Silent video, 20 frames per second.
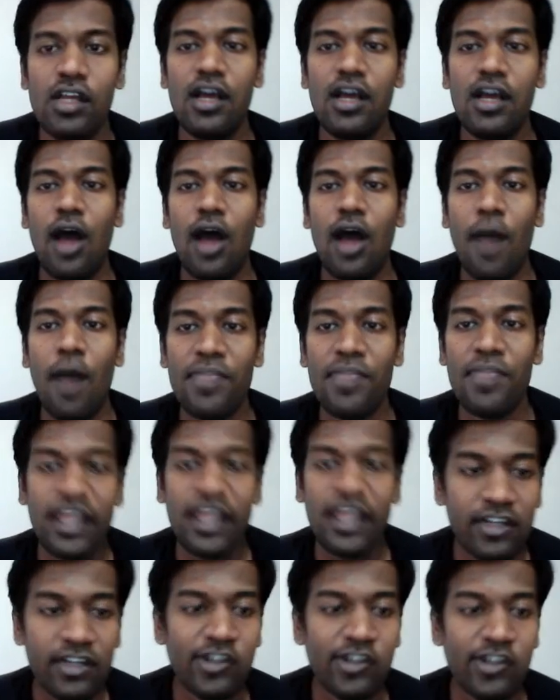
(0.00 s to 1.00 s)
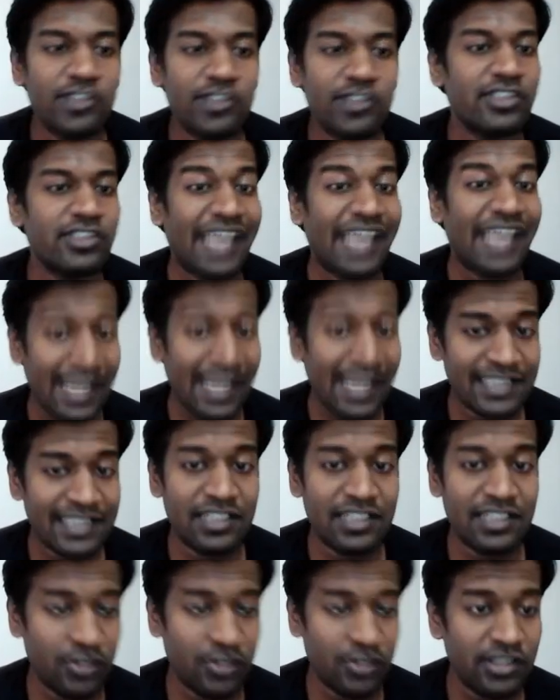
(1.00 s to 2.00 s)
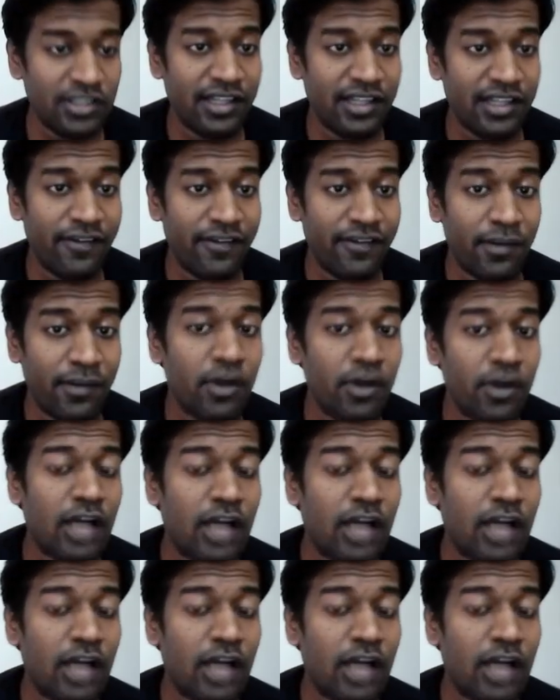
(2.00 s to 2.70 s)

And then you also can assess yourself about